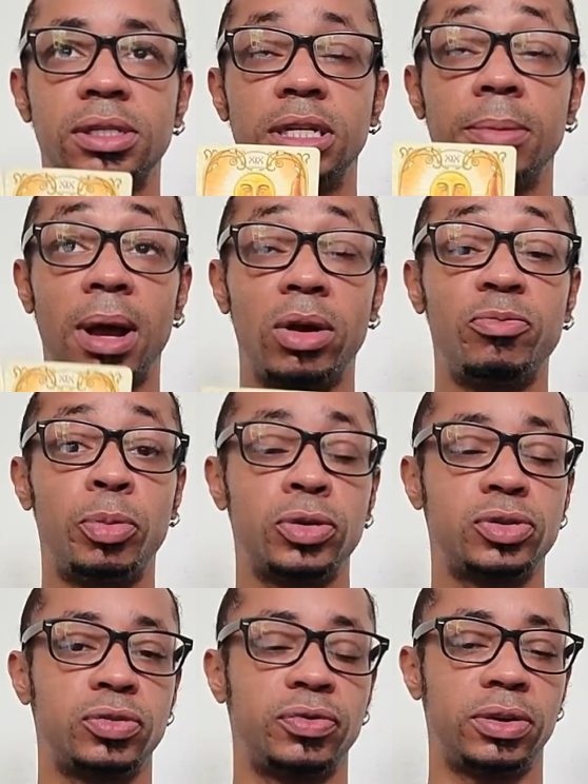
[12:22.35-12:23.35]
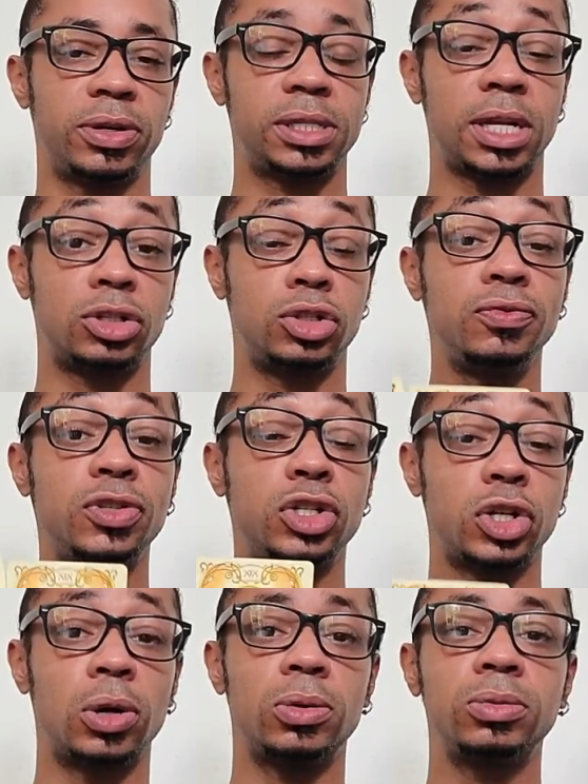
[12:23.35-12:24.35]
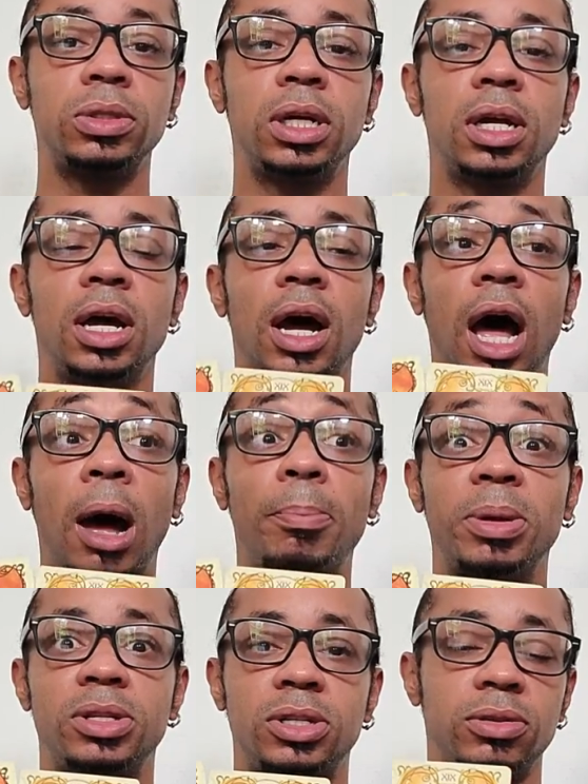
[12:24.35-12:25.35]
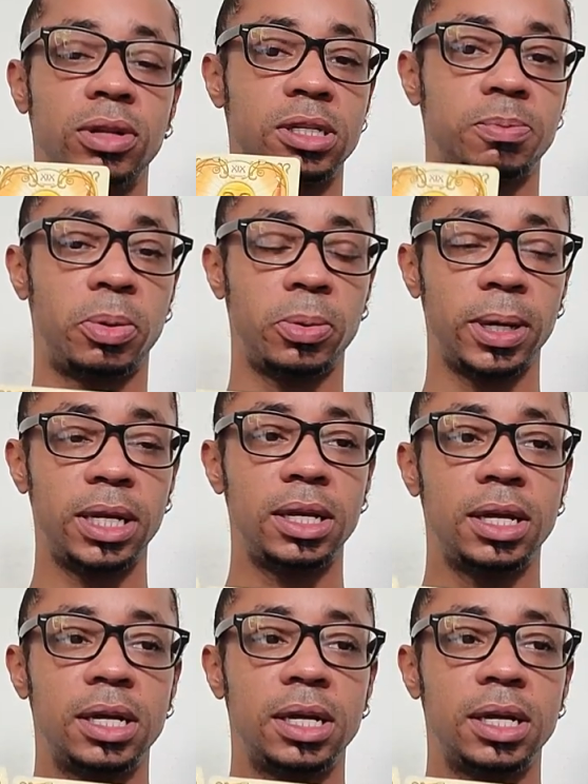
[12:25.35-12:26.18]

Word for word: the amount of perseverance that you've shown up until this point